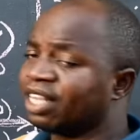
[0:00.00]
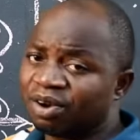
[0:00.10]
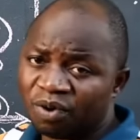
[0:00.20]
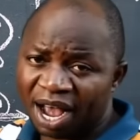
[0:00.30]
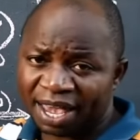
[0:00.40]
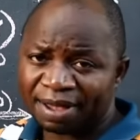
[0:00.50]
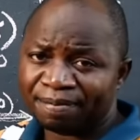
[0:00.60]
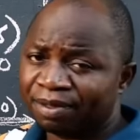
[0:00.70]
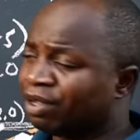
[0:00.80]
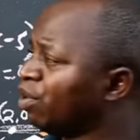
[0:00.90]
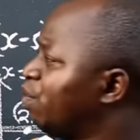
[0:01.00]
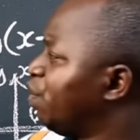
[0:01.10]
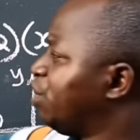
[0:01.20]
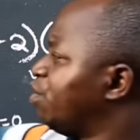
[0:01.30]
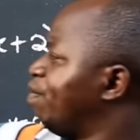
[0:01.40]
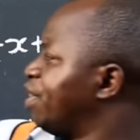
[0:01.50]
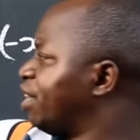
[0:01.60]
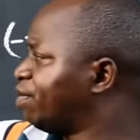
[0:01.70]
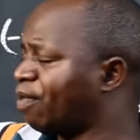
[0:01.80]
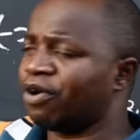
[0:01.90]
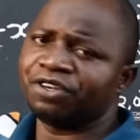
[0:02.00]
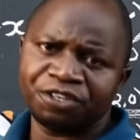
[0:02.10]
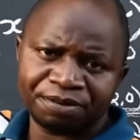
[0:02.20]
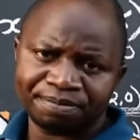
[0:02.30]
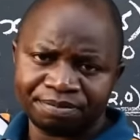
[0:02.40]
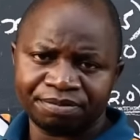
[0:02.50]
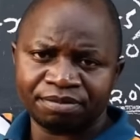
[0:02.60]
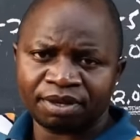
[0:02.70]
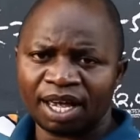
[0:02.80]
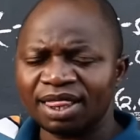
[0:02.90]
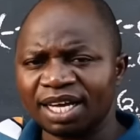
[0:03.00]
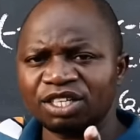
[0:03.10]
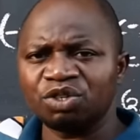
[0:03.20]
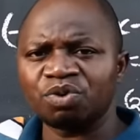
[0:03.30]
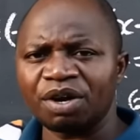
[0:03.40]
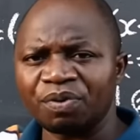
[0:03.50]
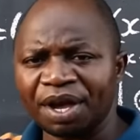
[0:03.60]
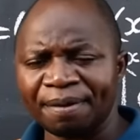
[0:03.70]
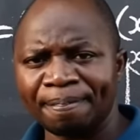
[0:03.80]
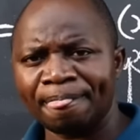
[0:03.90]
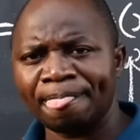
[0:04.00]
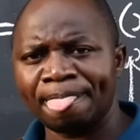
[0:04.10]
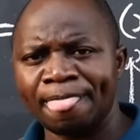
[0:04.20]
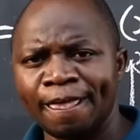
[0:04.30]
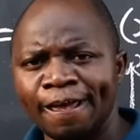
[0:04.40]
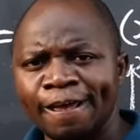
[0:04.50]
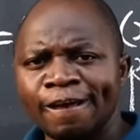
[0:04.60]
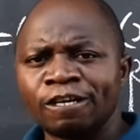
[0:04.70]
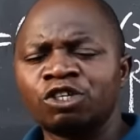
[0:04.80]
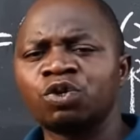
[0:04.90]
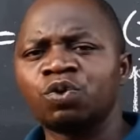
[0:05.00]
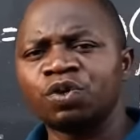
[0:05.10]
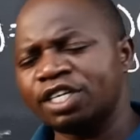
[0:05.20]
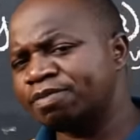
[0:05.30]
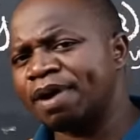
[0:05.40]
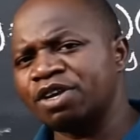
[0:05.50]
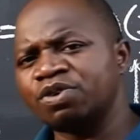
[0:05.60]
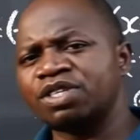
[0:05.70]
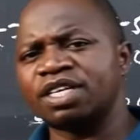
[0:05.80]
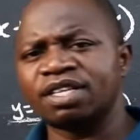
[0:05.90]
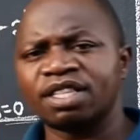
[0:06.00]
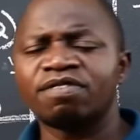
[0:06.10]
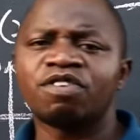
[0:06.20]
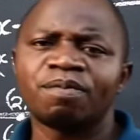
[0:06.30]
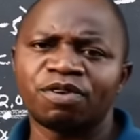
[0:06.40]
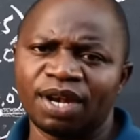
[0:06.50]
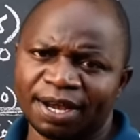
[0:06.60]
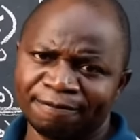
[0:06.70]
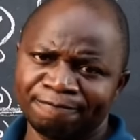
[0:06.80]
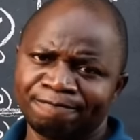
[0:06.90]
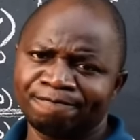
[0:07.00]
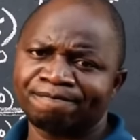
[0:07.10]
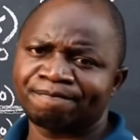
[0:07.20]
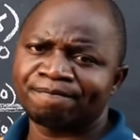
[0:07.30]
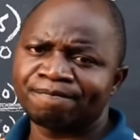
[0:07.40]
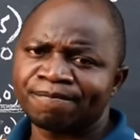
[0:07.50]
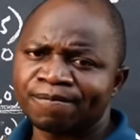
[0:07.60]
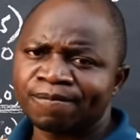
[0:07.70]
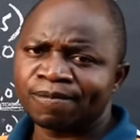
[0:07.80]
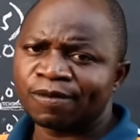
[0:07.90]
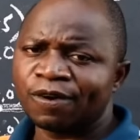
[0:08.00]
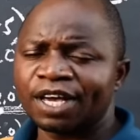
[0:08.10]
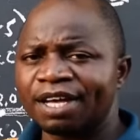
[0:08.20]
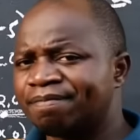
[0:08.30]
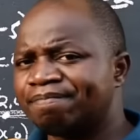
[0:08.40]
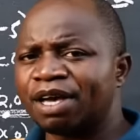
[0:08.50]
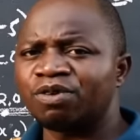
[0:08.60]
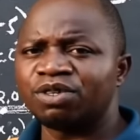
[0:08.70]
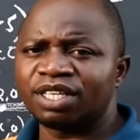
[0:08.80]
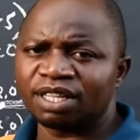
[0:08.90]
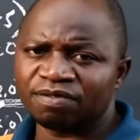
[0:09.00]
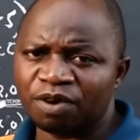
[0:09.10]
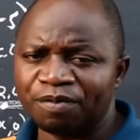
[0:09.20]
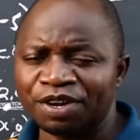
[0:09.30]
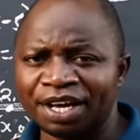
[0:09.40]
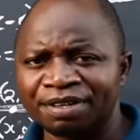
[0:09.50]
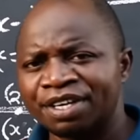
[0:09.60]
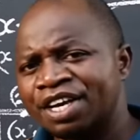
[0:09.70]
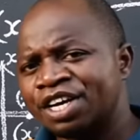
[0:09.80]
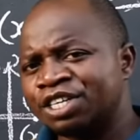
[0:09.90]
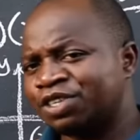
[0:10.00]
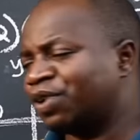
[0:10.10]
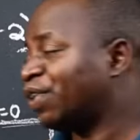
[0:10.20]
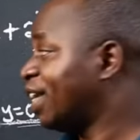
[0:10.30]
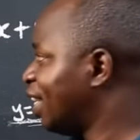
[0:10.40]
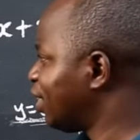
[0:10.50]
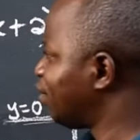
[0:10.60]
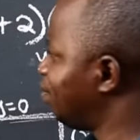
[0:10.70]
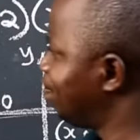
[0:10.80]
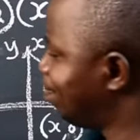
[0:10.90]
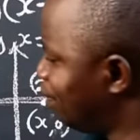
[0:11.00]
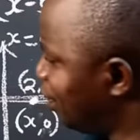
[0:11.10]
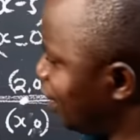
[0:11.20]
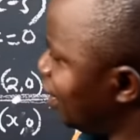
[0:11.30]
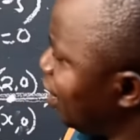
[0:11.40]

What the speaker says: the y, which will be this point. That is one way. Two is by using the formula. Okay? By using the formula. So let's put it in